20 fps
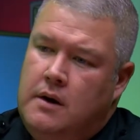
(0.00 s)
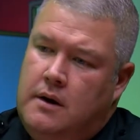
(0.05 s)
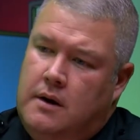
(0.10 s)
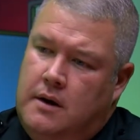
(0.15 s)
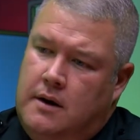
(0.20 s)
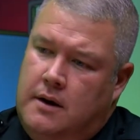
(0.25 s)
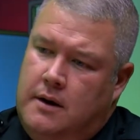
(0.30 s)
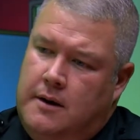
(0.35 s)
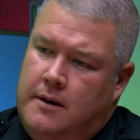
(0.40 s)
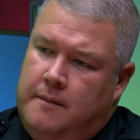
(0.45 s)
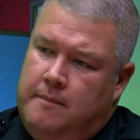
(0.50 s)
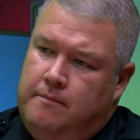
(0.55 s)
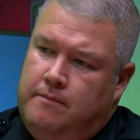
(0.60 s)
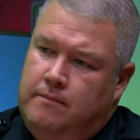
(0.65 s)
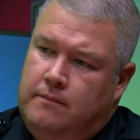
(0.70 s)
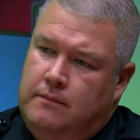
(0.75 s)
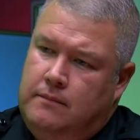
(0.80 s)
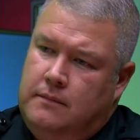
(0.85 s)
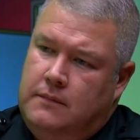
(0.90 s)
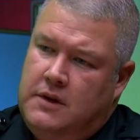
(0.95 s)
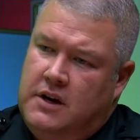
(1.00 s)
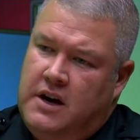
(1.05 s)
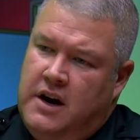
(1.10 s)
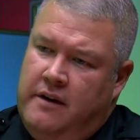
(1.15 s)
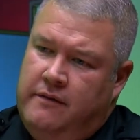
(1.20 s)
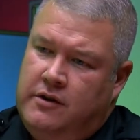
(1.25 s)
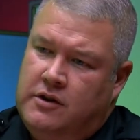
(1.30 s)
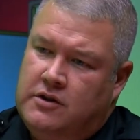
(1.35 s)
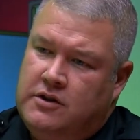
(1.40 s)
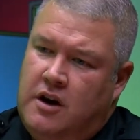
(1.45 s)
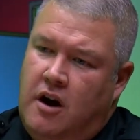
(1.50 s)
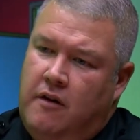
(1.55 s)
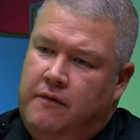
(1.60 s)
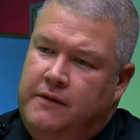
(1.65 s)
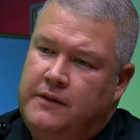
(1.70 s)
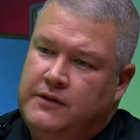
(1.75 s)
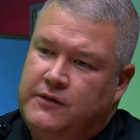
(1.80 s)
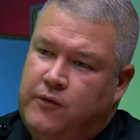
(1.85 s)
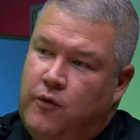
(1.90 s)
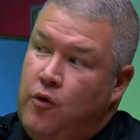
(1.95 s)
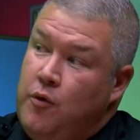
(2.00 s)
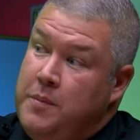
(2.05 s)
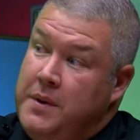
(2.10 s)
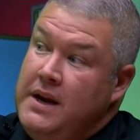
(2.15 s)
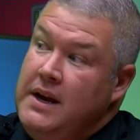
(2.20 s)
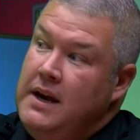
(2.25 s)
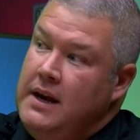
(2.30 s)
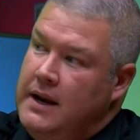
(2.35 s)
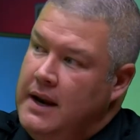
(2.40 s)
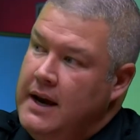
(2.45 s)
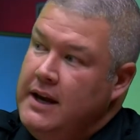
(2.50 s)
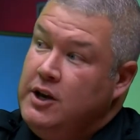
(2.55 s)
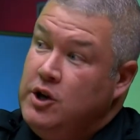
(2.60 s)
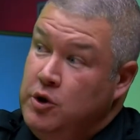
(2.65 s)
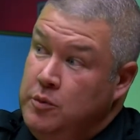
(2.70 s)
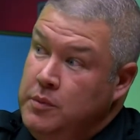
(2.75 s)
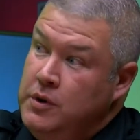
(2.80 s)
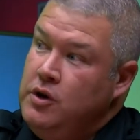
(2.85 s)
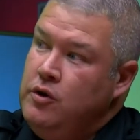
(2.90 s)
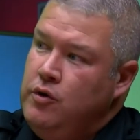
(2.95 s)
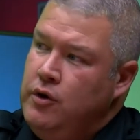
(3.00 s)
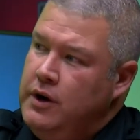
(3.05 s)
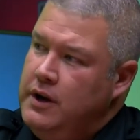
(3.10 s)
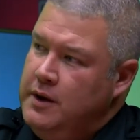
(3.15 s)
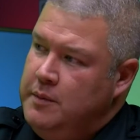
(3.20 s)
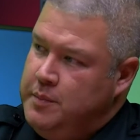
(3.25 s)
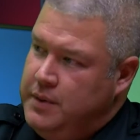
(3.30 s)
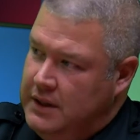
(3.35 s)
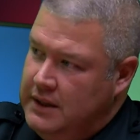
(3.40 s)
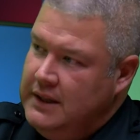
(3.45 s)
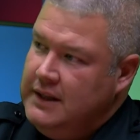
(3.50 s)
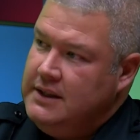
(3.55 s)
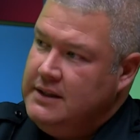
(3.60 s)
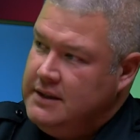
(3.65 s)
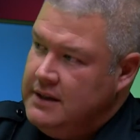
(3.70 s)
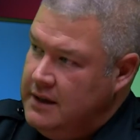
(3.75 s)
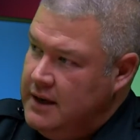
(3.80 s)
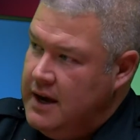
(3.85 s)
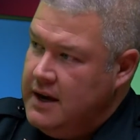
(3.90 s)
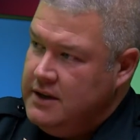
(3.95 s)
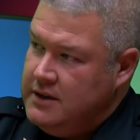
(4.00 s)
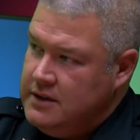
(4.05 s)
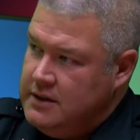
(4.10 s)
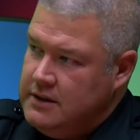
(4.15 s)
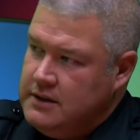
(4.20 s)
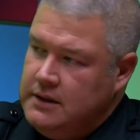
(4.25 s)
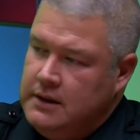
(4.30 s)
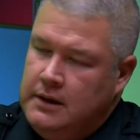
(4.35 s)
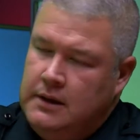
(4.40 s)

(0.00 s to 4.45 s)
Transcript: the governor's office for being a community policing agency.